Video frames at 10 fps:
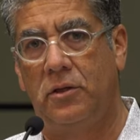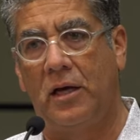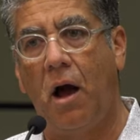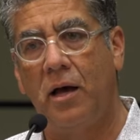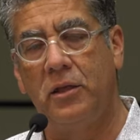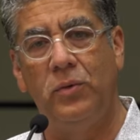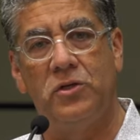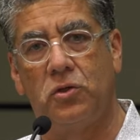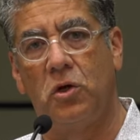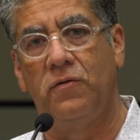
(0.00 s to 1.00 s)
the God that we
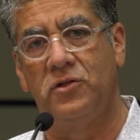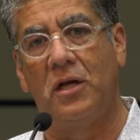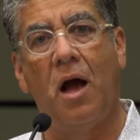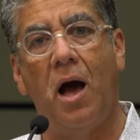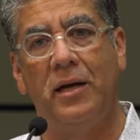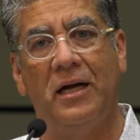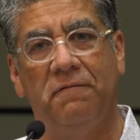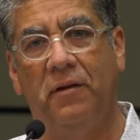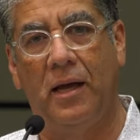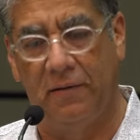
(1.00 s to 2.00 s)
serve is a God
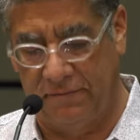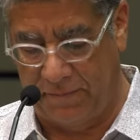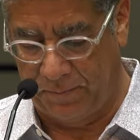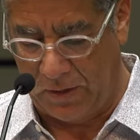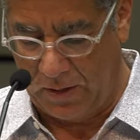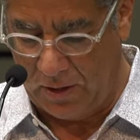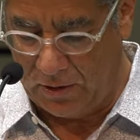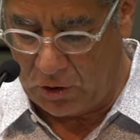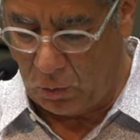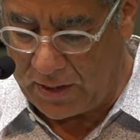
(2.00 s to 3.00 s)
of love.
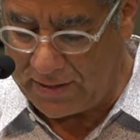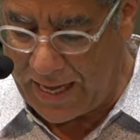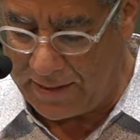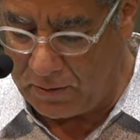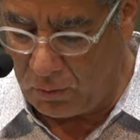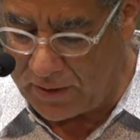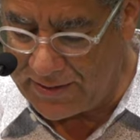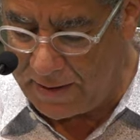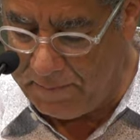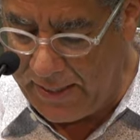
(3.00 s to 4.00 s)
So, what does that, what
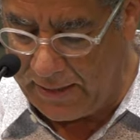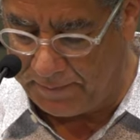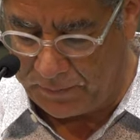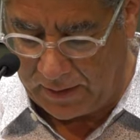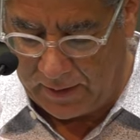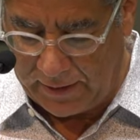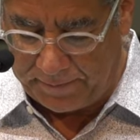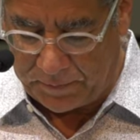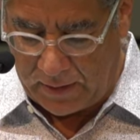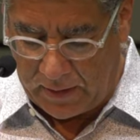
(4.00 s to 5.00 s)
does that mean?
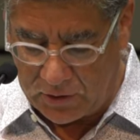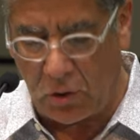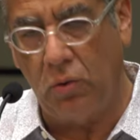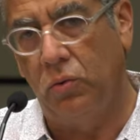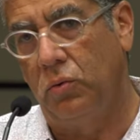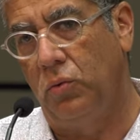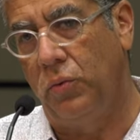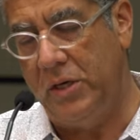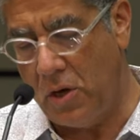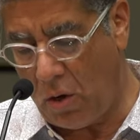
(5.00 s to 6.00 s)
So,
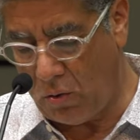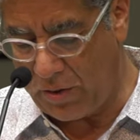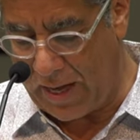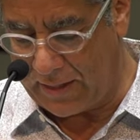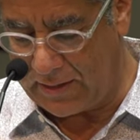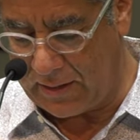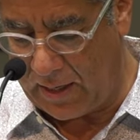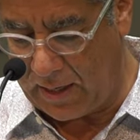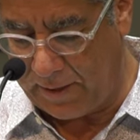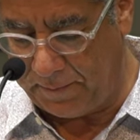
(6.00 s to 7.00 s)
we know that
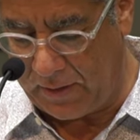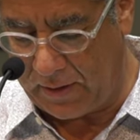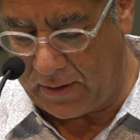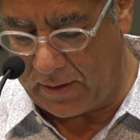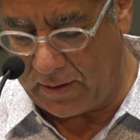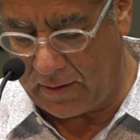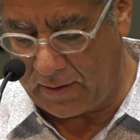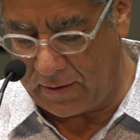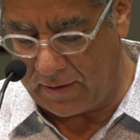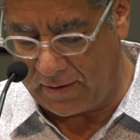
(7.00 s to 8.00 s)
um,
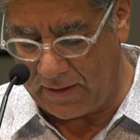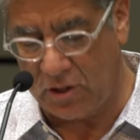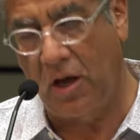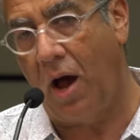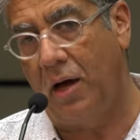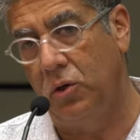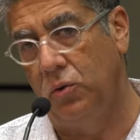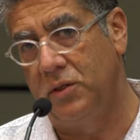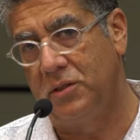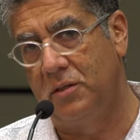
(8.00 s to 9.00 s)
this God
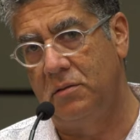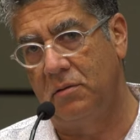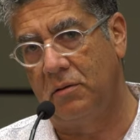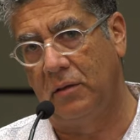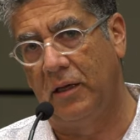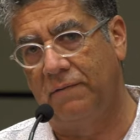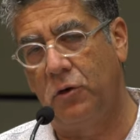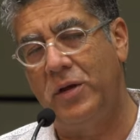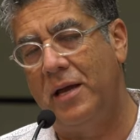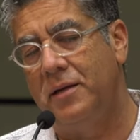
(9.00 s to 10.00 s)
who is love
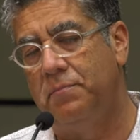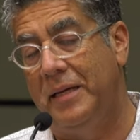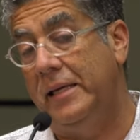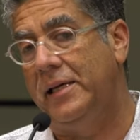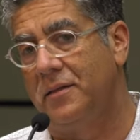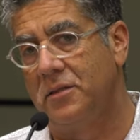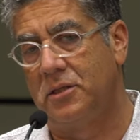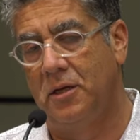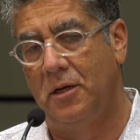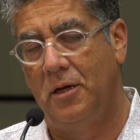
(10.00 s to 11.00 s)
created
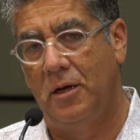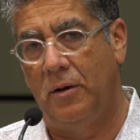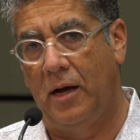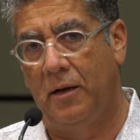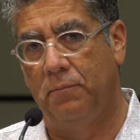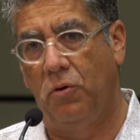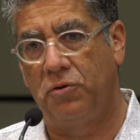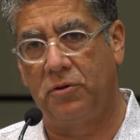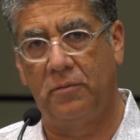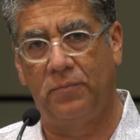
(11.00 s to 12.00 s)
beings, uh,
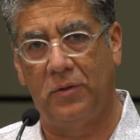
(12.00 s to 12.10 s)
both